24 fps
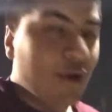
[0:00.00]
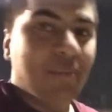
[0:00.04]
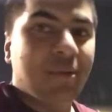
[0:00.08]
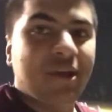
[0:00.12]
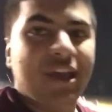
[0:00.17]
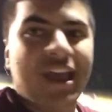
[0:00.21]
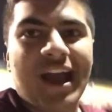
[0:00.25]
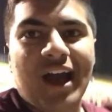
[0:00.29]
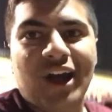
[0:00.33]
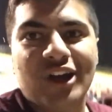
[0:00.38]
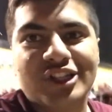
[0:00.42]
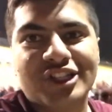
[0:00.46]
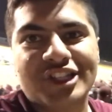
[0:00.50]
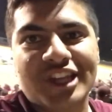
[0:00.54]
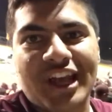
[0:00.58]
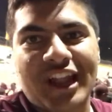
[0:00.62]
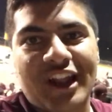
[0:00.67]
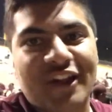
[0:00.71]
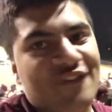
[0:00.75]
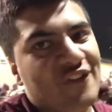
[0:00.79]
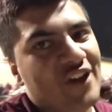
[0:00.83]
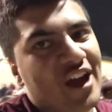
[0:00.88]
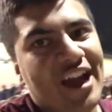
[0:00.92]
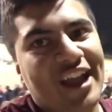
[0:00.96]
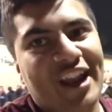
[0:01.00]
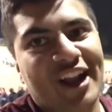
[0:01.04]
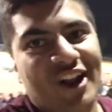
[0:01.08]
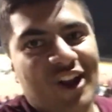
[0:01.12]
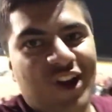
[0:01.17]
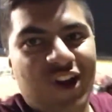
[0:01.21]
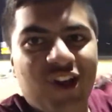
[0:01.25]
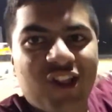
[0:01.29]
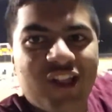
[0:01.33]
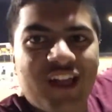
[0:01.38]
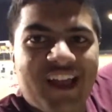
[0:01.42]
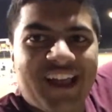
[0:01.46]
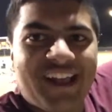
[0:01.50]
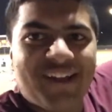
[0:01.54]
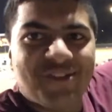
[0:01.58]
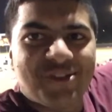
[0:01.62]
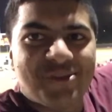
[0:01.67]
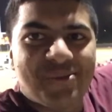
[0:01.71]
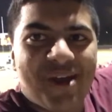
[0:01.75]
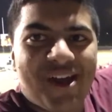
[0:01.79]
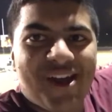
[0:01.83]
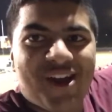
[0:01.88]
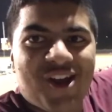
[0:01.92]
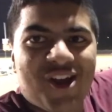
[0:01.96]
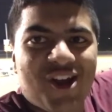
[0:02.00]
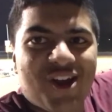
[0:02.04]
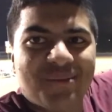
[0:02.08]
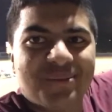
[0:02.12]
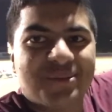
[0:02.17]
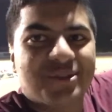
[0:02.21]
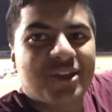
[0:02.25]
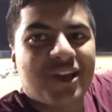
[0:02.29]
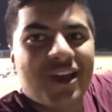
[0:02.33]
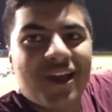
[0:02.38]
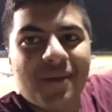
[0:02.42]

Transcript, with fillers: But yeah, I was saying if I had a girl like with my arms,